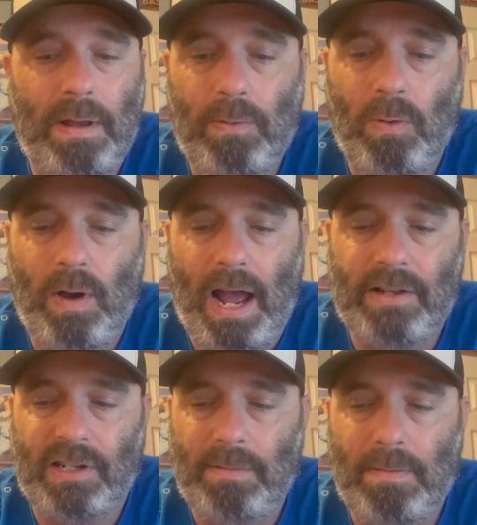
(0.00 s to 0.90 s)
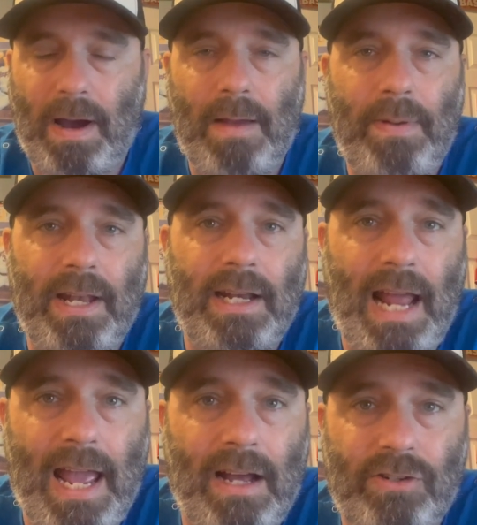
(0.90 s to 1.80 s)
People asking me my opinion,
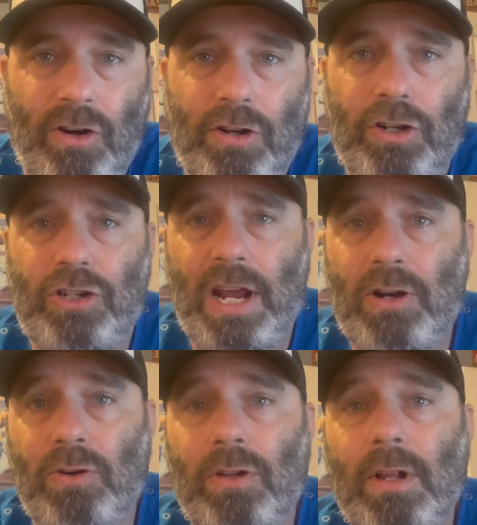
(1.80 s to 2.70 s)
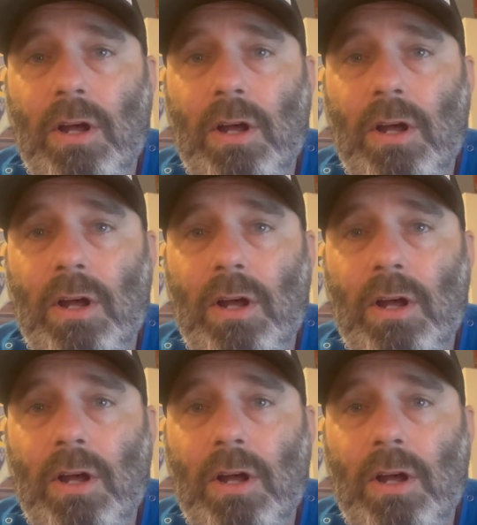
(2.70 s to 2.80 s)
hey, I started a channel,